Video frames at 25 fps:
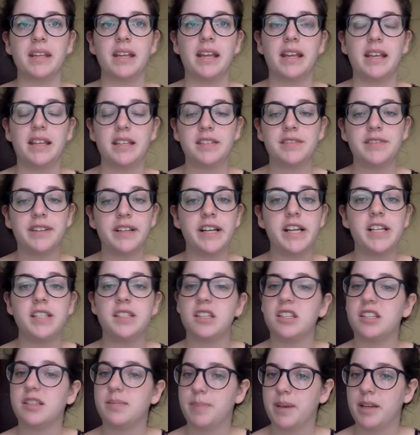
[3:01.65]
is very
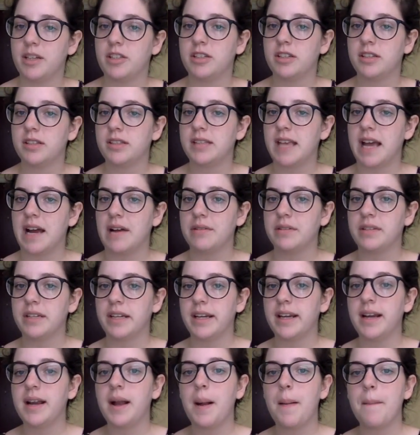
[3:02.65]
suspicious
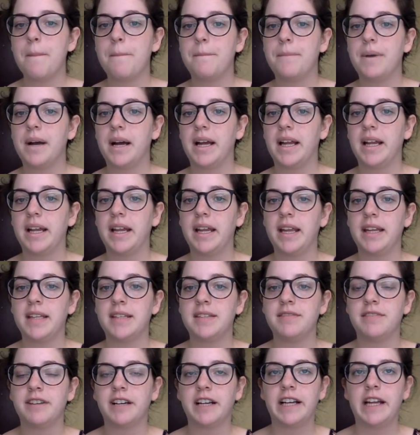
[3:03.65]
sounding, but it's
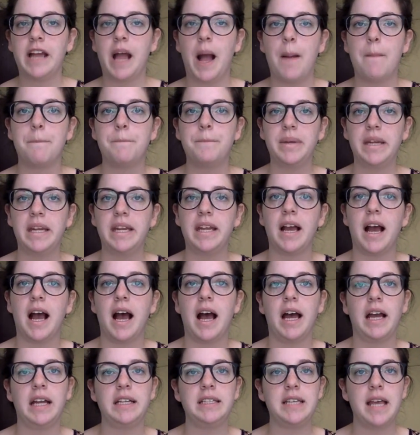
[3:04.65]
very upbeat,
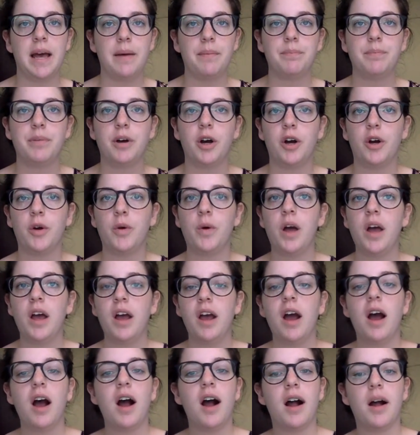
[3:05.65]
high tempo.
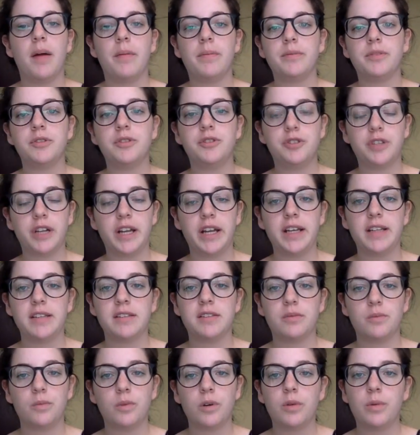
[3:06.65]
Strings
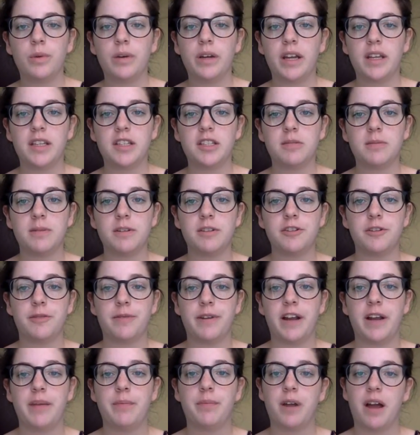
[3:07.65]
and woodwind instruments are
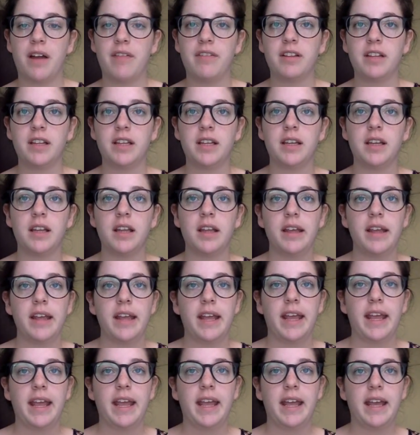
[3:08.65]
very prevalent,
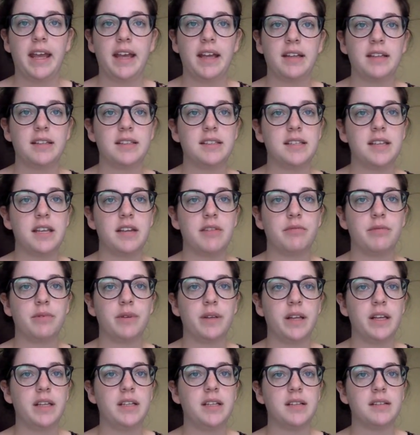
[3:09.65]
and it
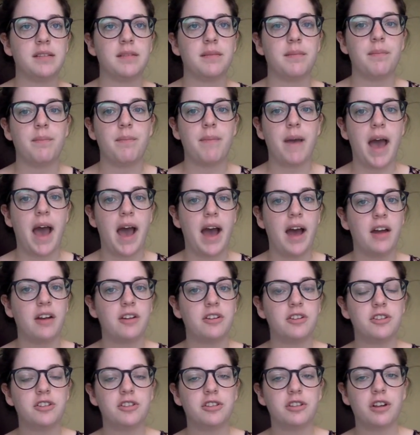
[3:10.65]
really doesn't
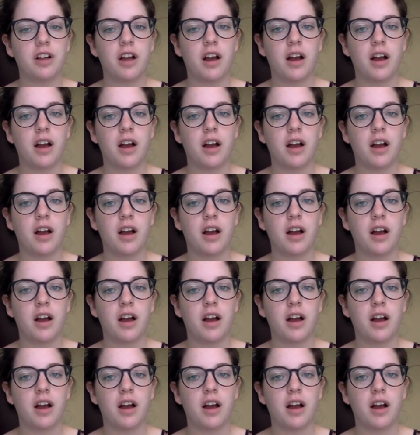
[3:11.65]
match